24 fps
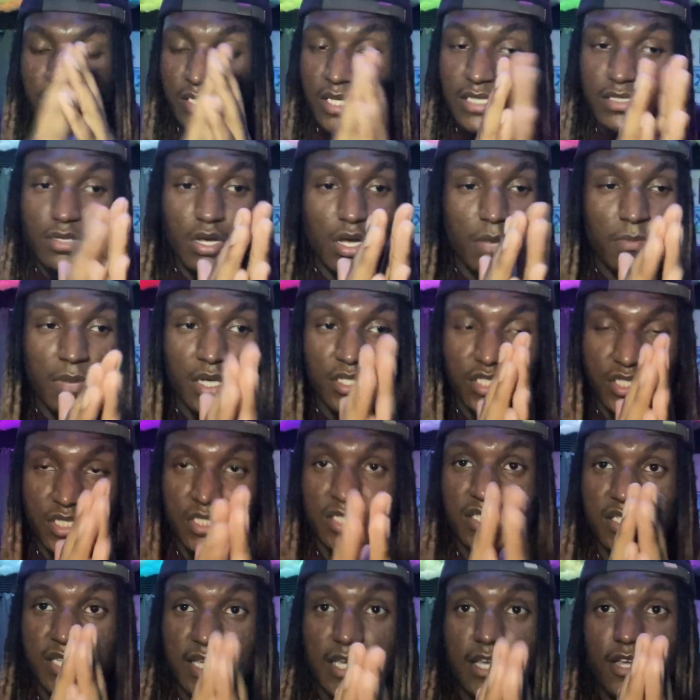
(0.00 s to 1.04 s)
Let's talk about just
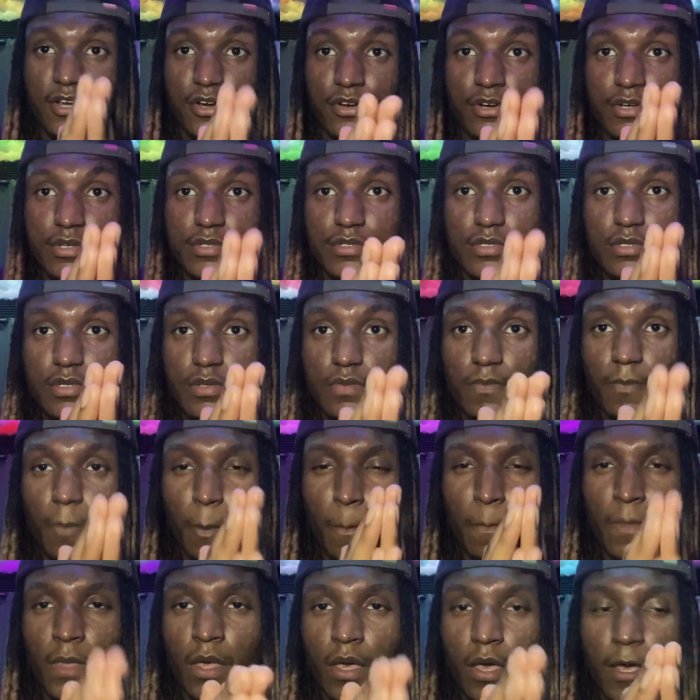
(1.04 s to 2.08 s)
tiers.
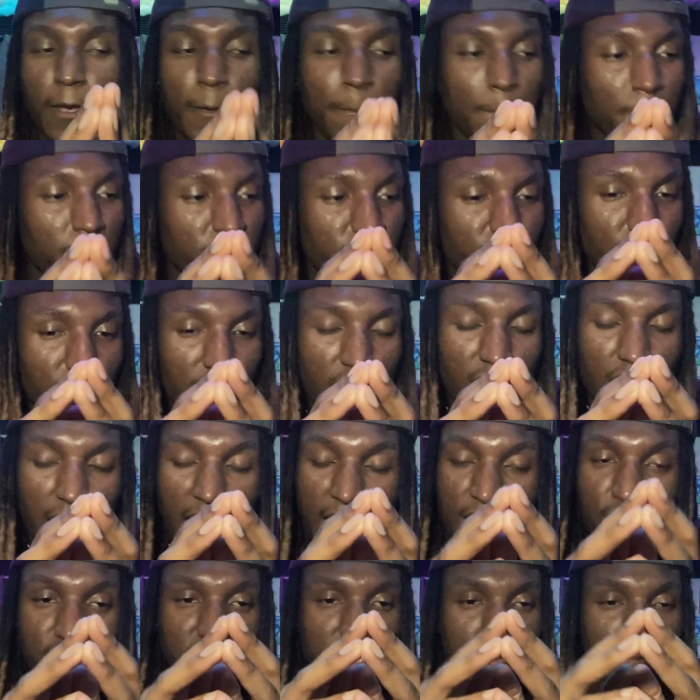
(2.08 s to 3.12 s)
Okay. I
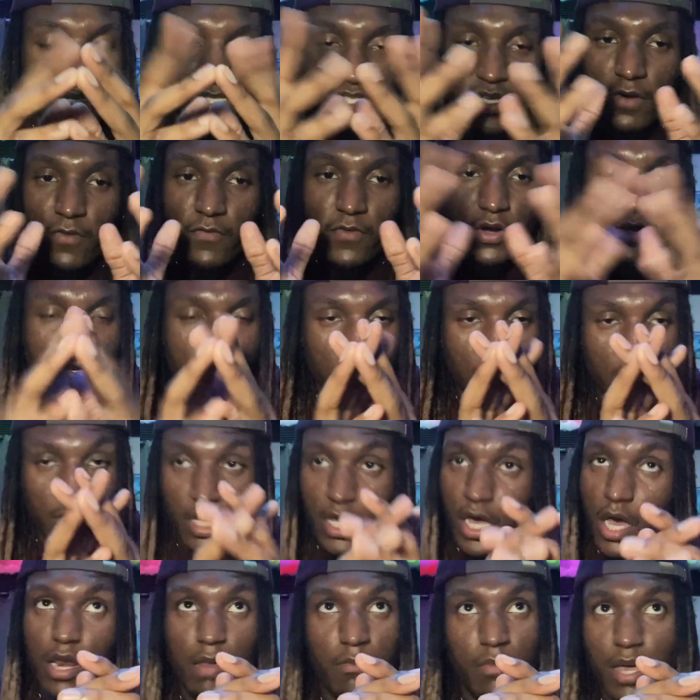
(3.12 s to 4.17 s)
used to be so focused on you
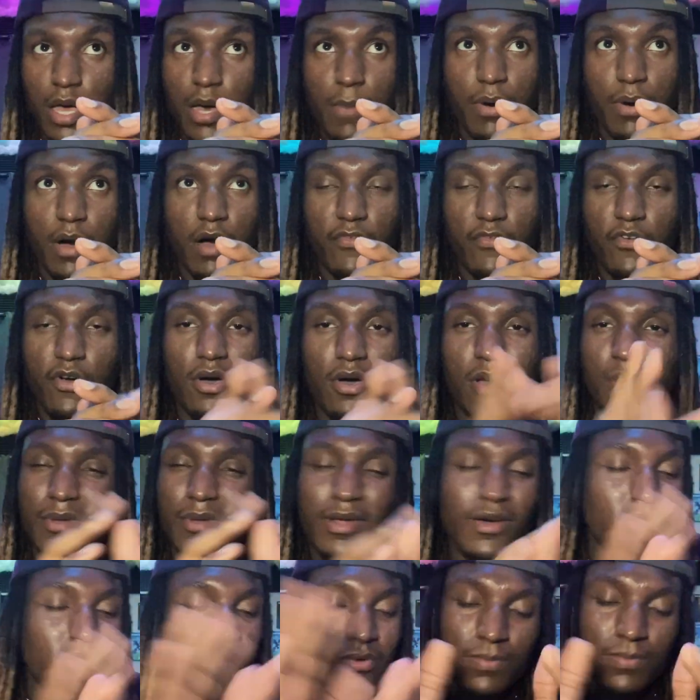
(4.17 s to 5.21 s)
gotta be up off on.
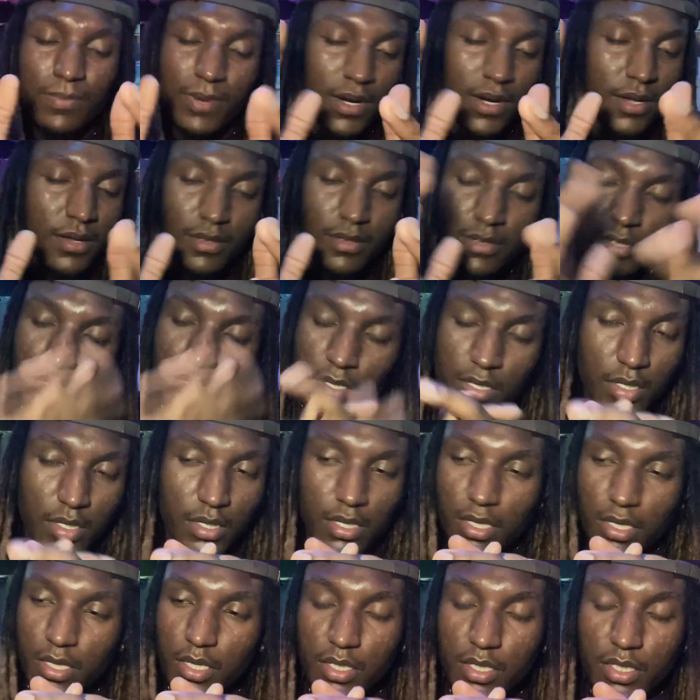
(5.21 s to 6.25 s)
Oh, no, bruh.
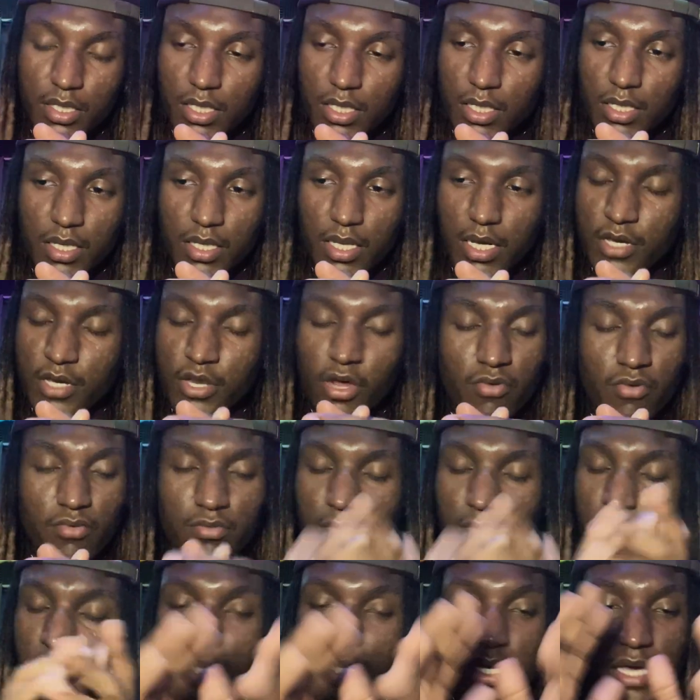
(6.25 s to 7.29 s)
Don't
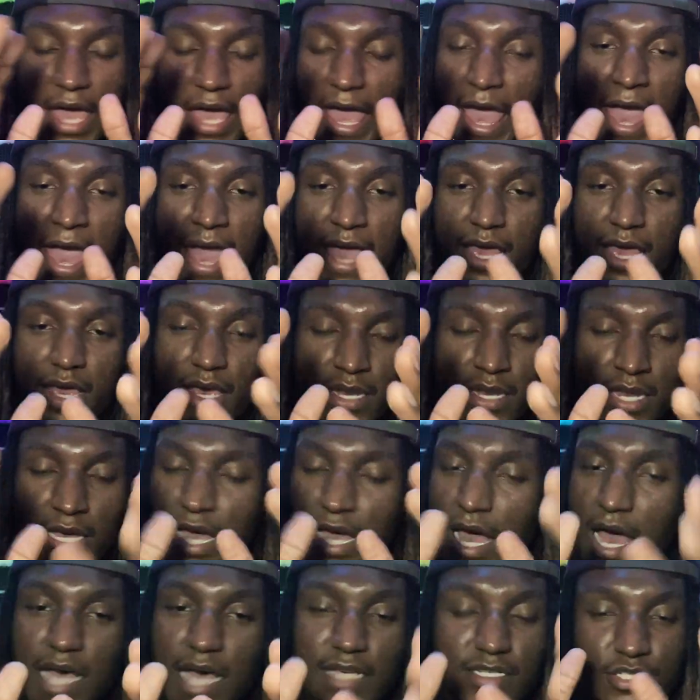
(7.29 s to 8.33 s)
look at the
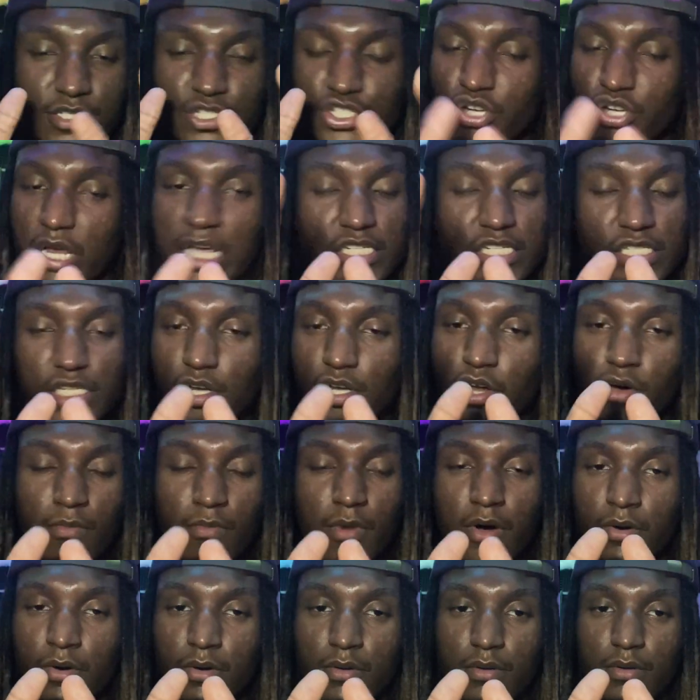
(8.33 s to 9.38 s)
concentration no
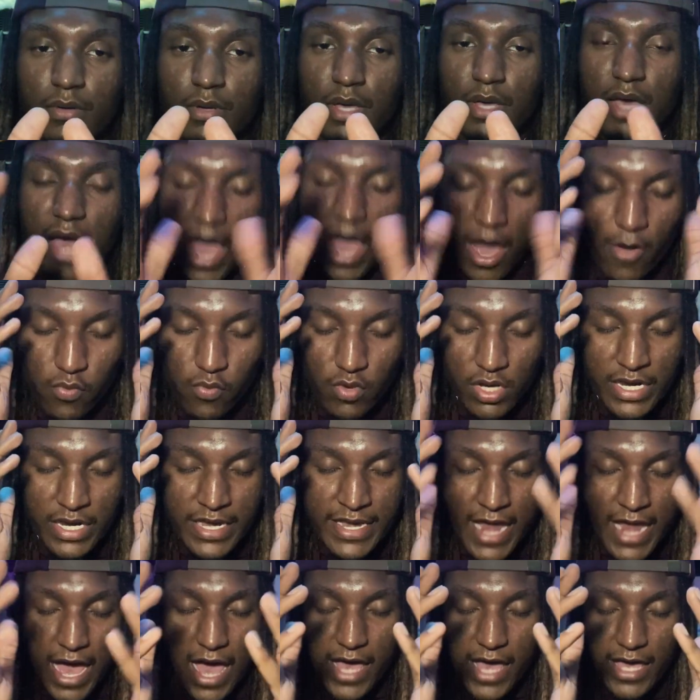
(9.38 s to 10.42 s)
more. I would
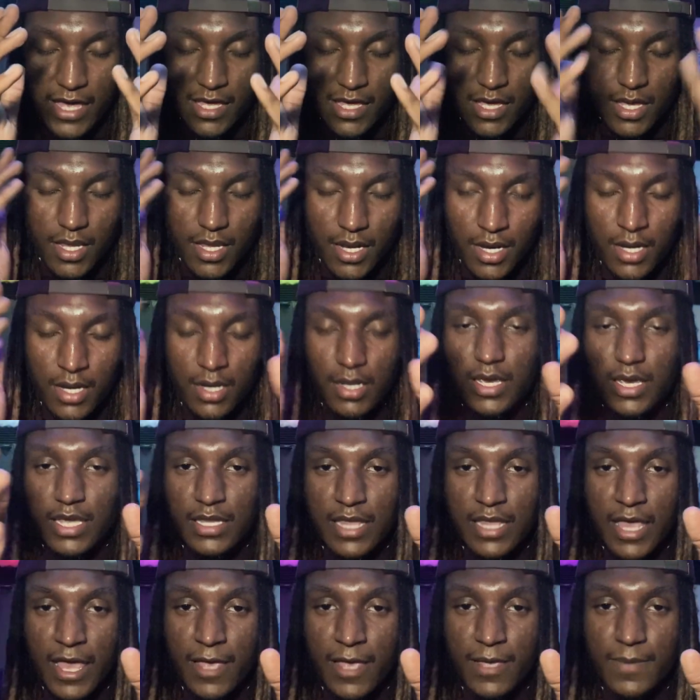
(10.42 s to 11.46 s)
not look at
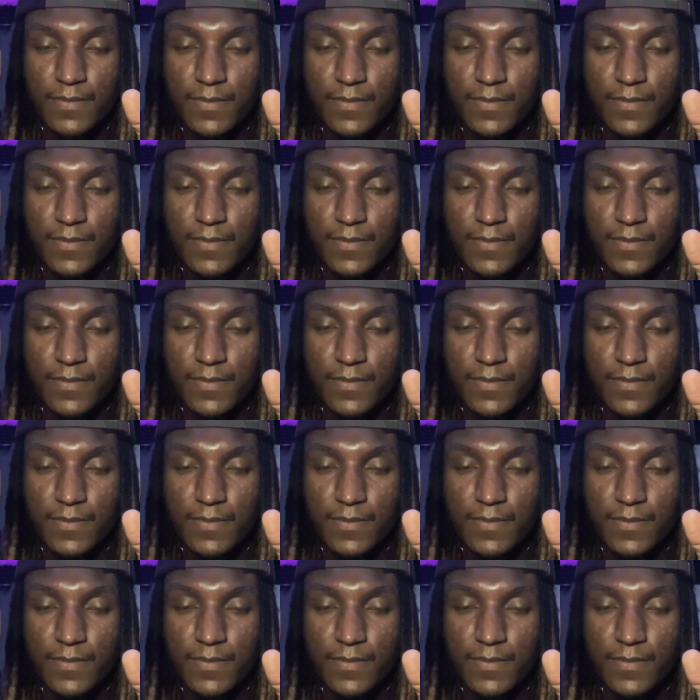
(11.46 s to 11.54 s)
that.